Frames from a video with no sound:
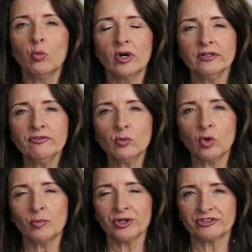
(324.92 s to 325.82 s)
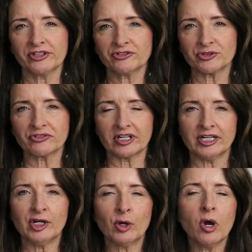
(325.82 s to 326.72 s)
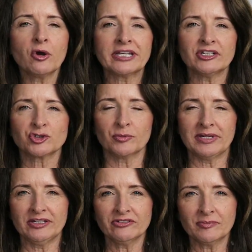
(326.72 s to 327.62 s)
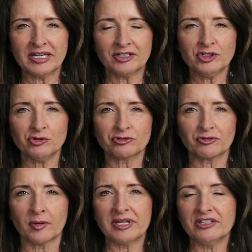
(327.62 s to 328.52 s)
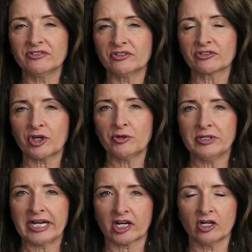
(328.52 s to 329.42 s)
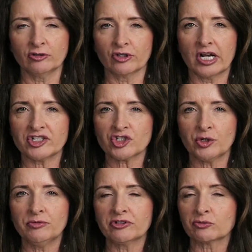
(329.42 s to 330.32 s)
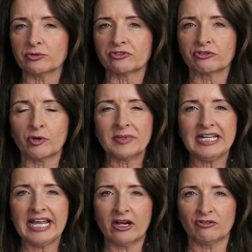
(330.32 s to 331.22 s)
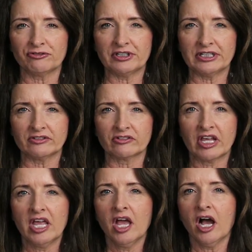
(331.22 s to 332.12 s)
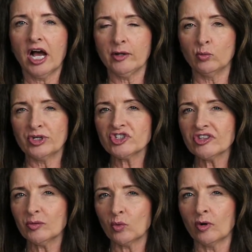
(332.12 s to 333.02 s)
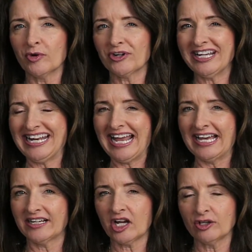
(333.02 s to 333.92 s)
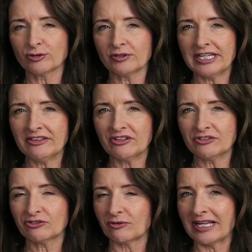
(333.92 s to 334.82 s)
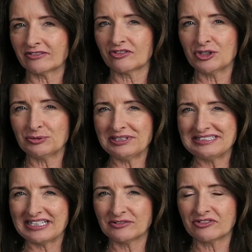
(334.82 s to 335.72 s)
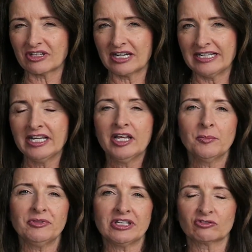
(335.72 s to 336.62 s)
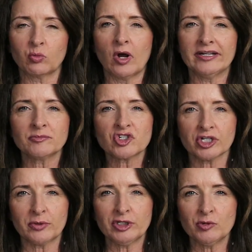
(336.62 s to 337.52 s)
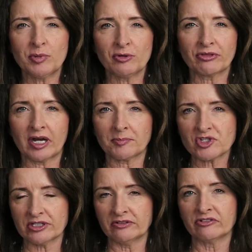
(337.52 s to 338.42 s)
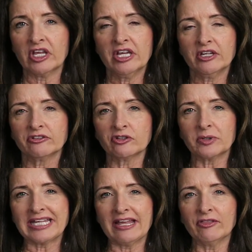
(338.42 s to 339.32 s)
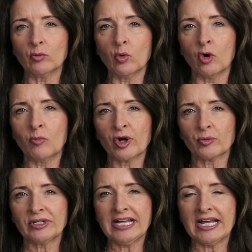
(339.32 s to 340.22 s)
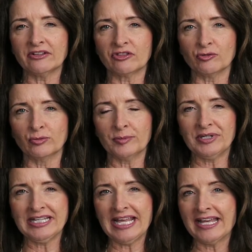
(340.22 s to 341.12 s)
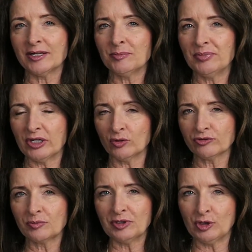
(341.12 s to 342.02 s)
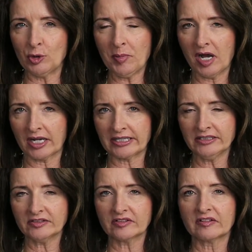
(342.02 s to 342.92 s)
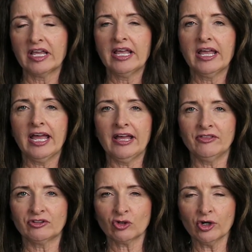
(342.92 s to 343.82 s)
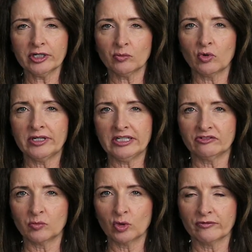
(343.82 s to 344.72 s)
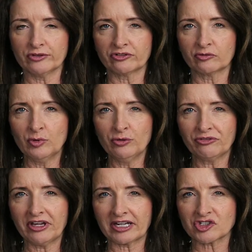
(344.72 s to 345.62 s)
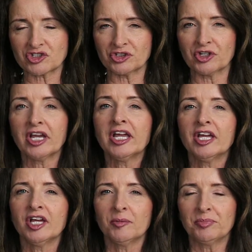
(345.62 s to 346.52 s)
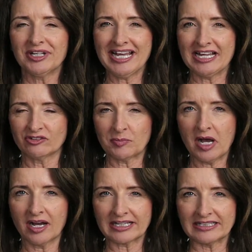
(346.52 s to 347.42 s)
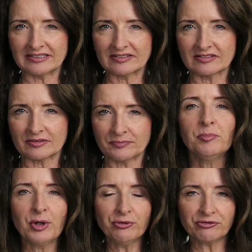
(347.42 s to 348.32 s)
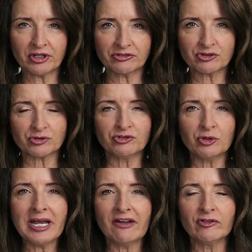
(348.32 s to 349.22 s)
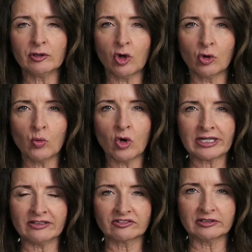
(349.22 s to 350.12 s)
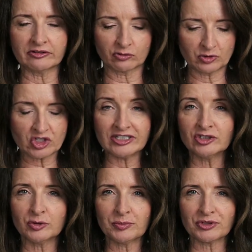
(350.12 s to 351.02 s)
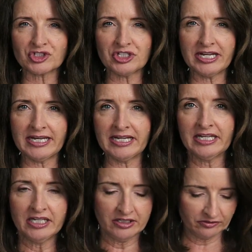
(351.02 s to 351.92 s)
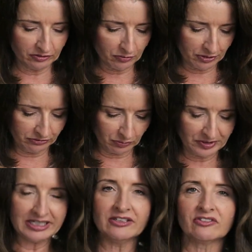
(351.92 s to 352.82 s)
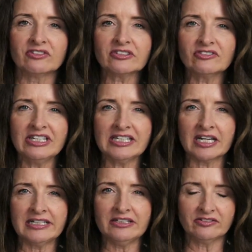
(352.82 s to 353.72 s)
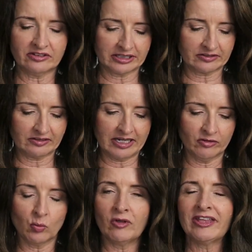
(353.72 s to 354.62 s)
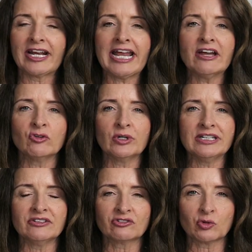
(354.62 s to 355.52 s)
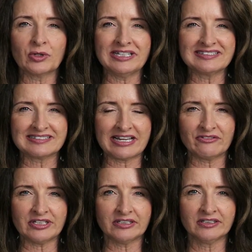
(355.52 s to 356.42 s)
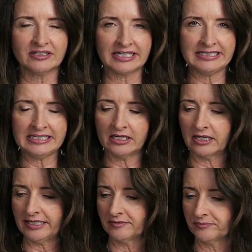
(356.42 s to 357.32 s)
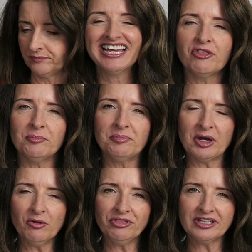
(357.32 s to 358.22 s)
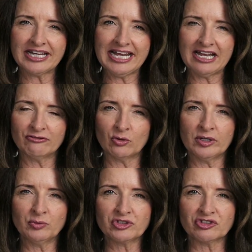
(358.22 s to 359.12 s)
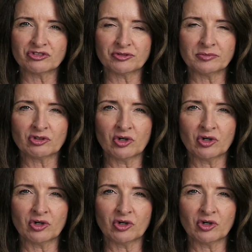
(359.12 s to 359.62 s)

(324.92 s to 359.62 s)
One of the Walmart dusters that I know I'll get a tremendous amount of use from is this cognac color. I showed this with so many outfits. I wish that Walmart had had a color like this, so that's the only downside, but that's why I'm showing you both options. So again, the Walmart one has the ribbing and a belt, but no pockets. And the Target one is more of a smooth texture, but has pockets. Both dusters do have the long walking slits, which I do appreciate. So this one is $16.96 and the one that I have on is $27.99. The belt that I have on, which is from